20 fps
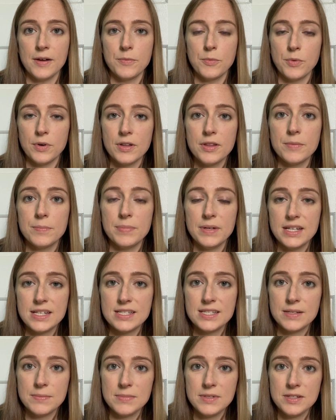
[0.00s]
One of the big
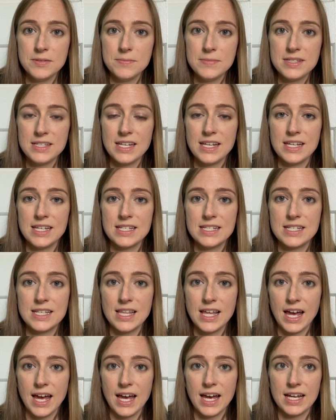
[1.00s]
symptoms is
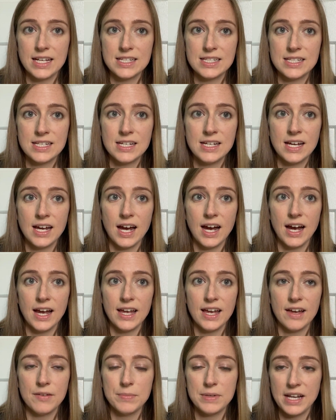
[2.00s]
that I
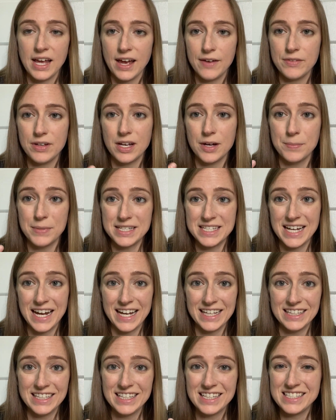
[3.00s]
have been having a
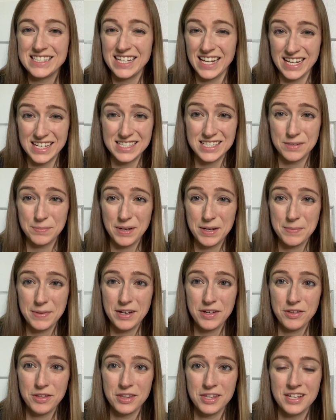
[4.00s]
metallic taste in my
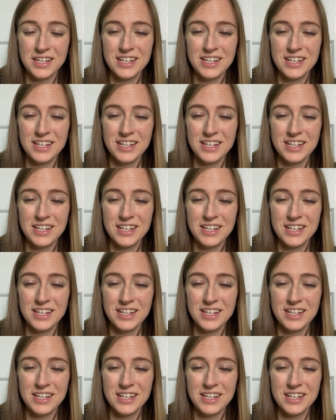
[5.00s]
mouth.